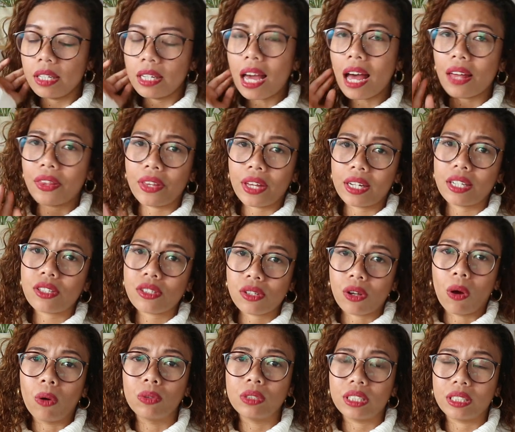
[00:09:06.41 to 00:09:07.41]
yeah that
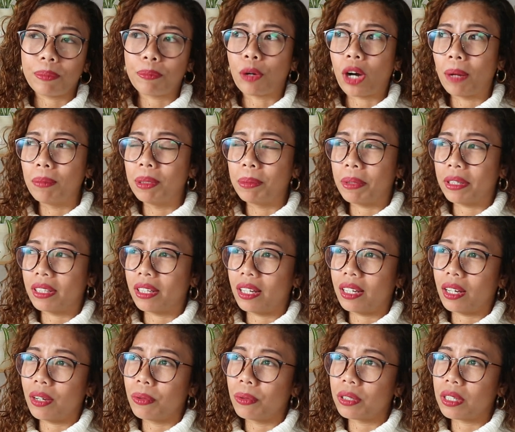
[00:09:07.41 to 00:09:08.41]
is only the problem and
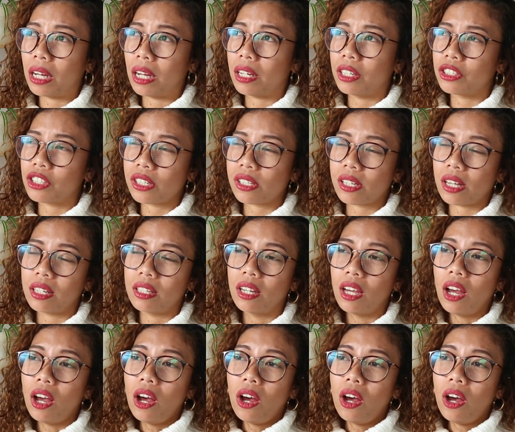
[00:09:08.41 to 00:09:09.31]
then I, w- I just said